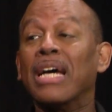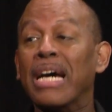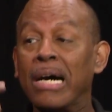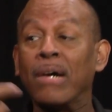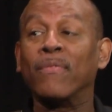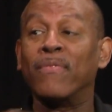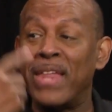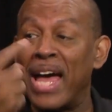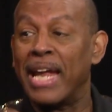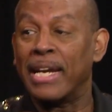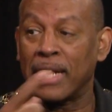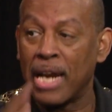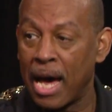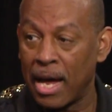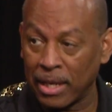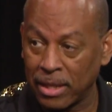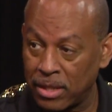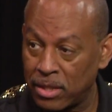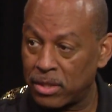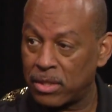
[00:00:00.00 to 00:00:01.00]
of that
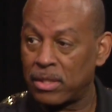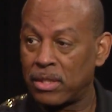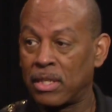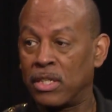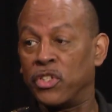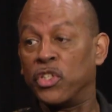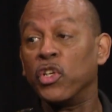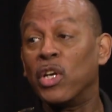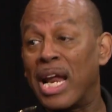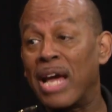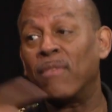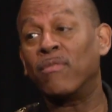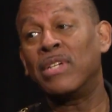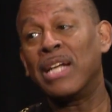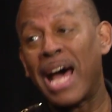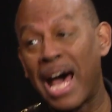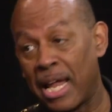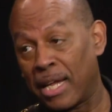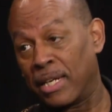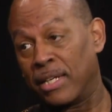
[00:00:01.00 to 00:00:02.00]
knowledge. Right. Because you right. can have
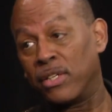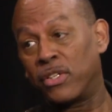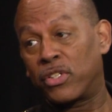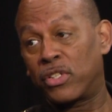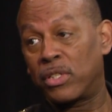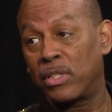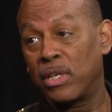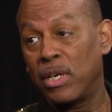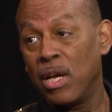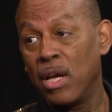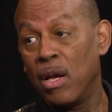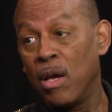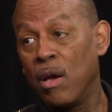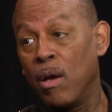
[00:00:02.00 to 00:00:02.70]
knowledge, right.